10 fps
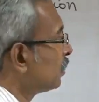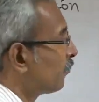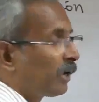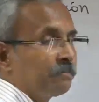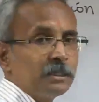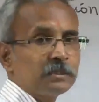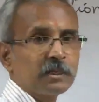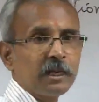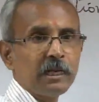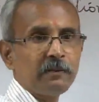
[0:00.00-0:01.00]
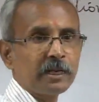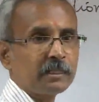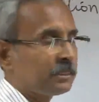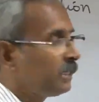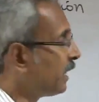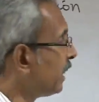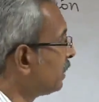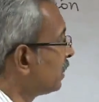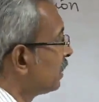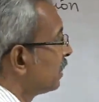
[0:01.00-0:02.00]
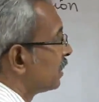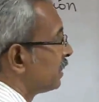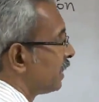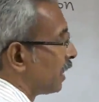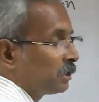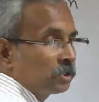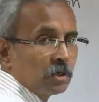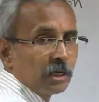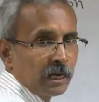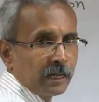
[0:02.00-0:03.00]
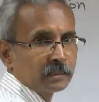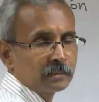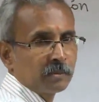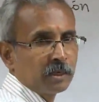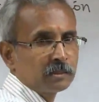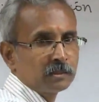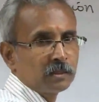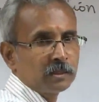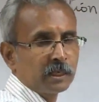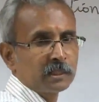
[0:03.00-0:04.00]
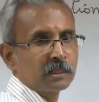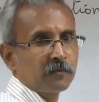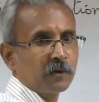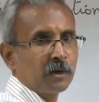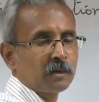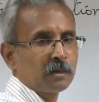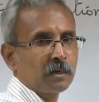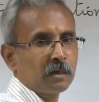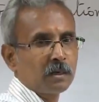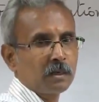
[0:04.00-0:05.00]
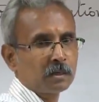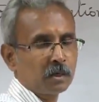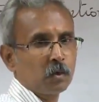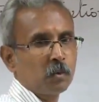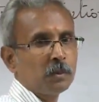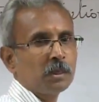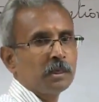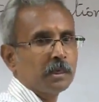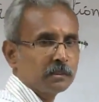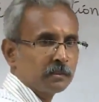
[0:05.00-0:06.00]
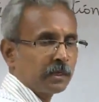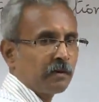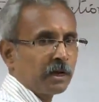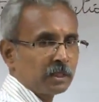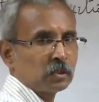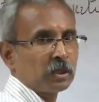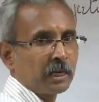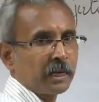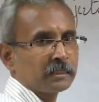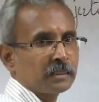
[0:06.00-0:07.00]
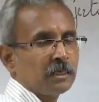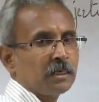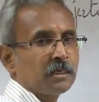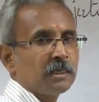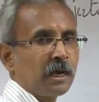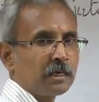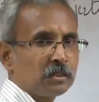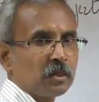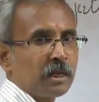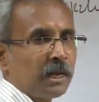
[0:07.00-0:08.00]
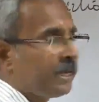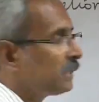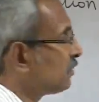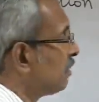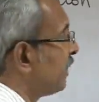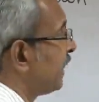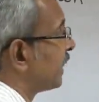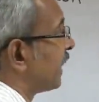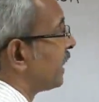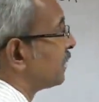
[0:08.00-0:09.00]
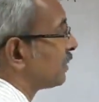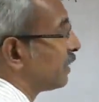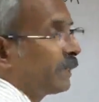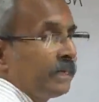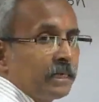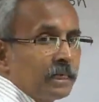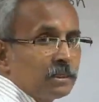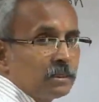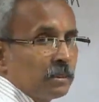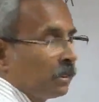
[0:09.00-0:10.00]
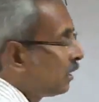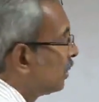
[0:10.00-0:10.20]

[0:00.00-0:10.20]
So from this clearly you can see that the horizontal lines, because in case of a cube you have horizontal lines, the horizontal lines will be inclined at 30 degrees